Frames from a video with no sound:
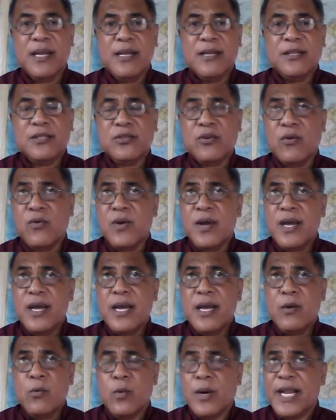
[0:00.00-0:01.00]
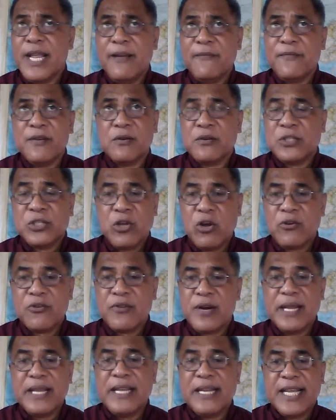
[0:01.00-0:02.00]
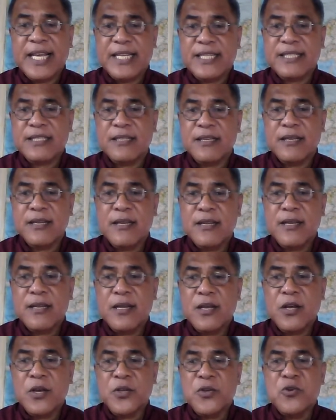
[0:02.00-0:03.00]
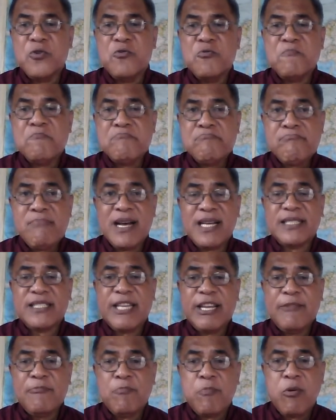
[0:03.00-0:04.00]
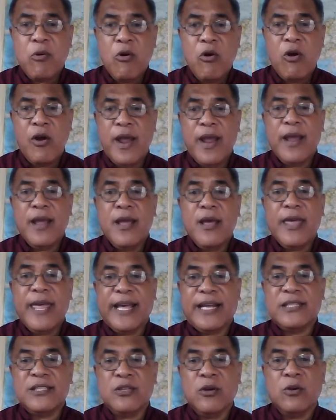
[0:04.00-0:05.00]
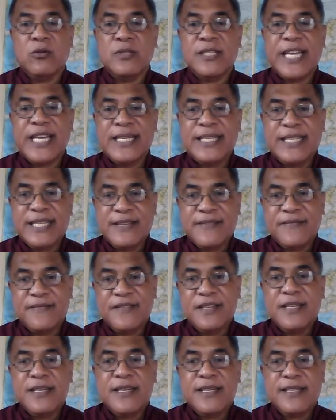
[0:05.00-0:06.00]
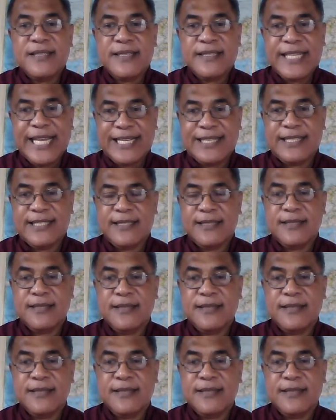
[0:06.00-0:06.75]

So whatever genre it is, you must employ exhortative texts,